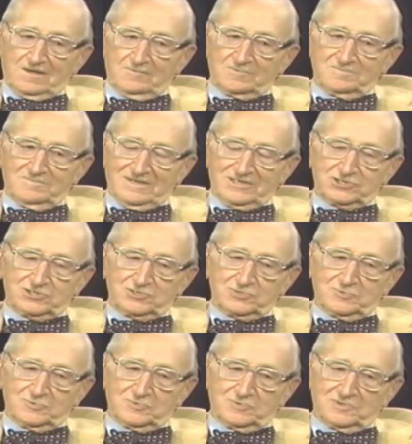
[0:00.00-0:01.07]
He was much
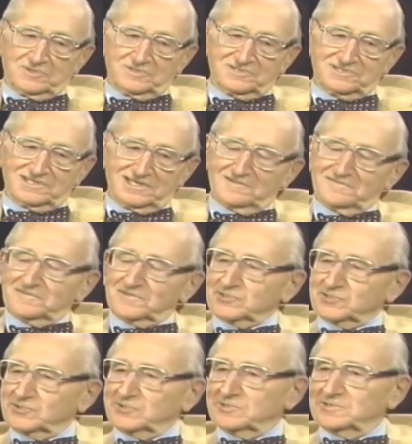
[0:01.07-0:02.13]
too
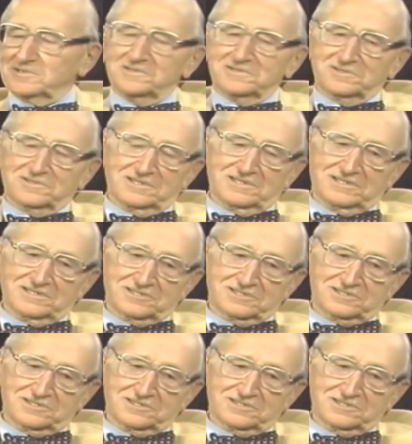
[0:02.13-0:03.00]
self-assured and